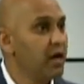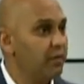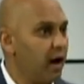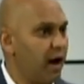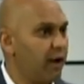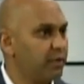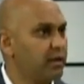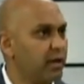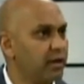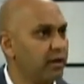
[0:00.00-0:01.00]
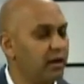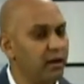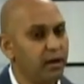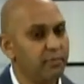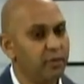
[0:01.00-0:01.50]
I would think
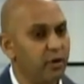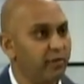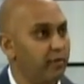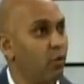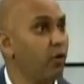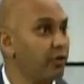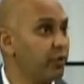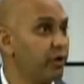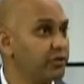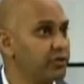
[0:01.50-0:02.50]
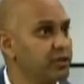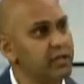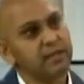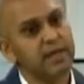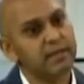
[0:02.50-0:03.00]
you need even more than realtors in the
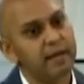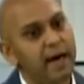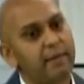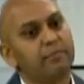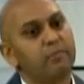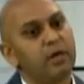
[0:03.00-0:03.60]
sense that,